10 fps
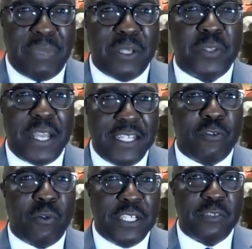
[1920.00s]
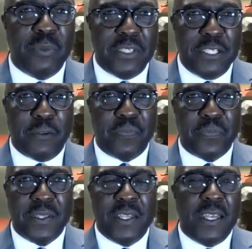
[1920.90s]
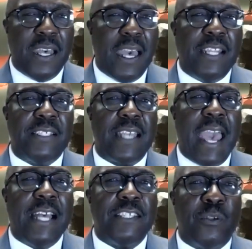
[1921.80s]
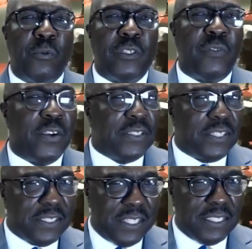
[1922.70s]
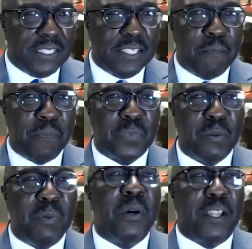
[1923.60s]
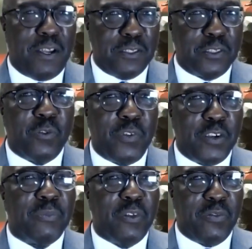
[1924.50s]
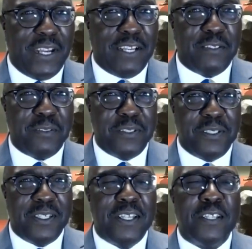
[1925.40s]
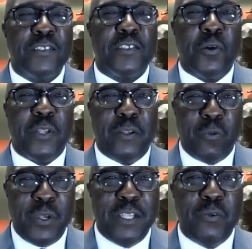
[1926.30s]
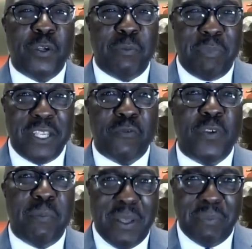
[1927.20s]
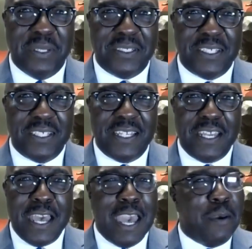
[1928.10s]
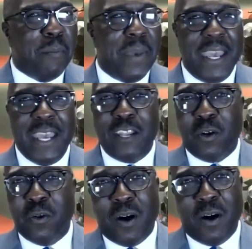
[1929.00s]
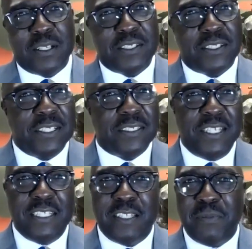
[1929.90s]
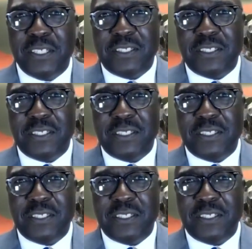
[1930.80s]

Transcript: build a Negro Leagues Museum? And his answer was very succinct, but also very profound: so that we would be remembered. And man, on August 16th of